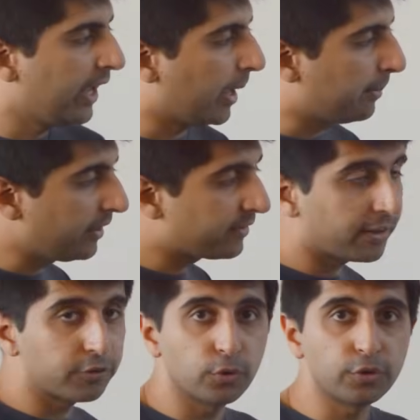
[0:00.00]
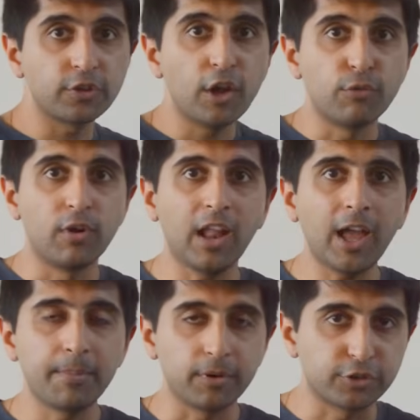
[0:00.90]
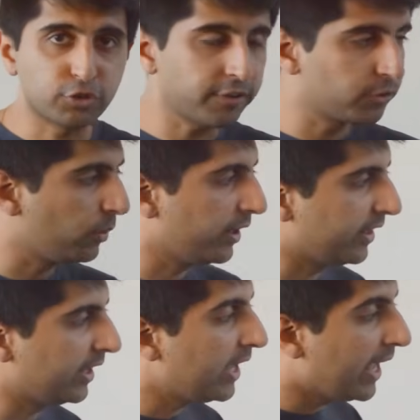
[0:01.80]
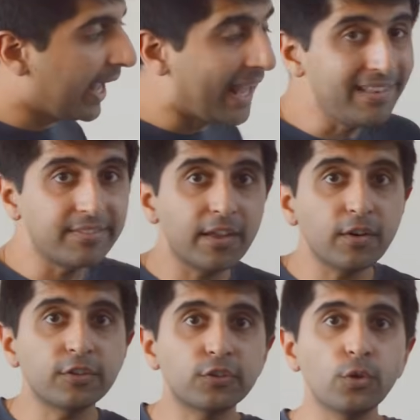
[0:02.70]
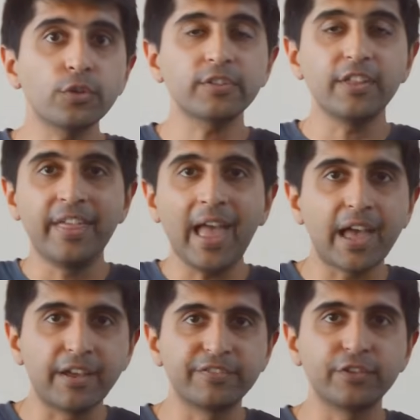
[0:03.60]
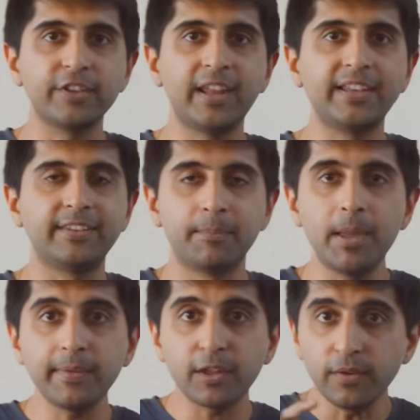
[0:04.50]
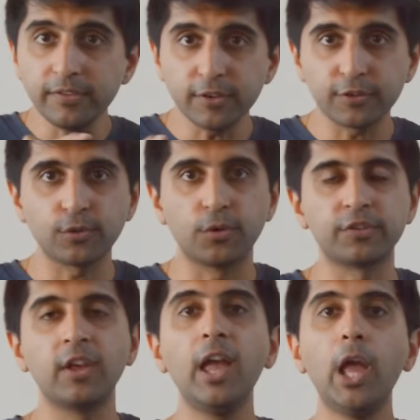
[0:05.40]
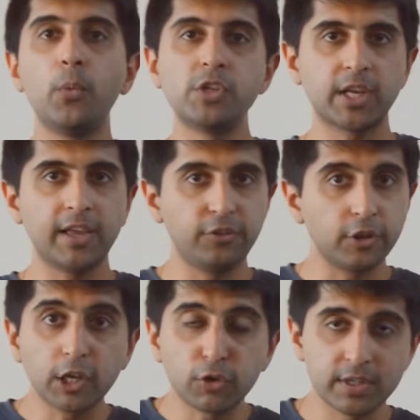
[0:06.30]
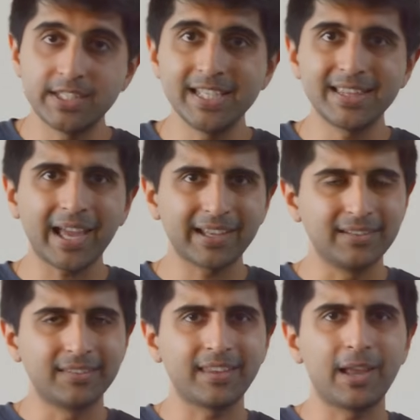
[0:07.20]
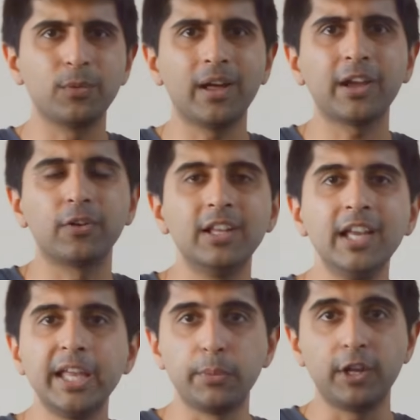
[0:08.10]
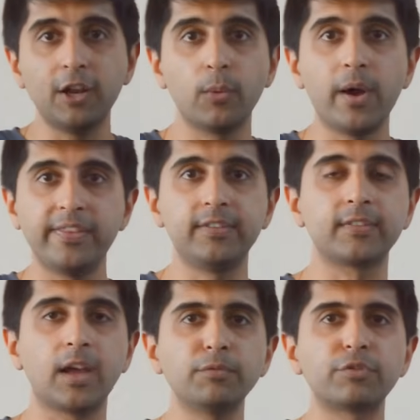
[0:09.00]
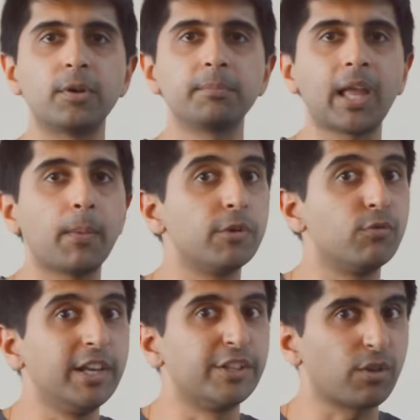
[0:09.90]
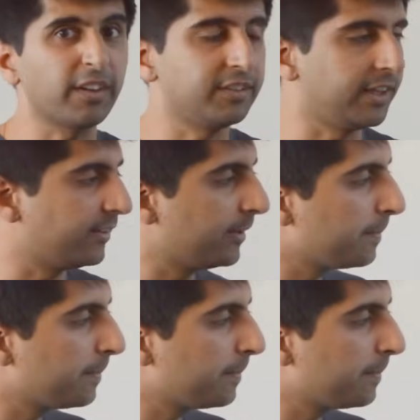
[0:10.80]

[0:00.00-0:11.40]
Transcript: Um, is that source reliable, trustworthy? Is there a source there for the data? Maybe there isn't a source, in which case you can critique that and say, well, hang on, we don't know where this has come from, can we really trust it?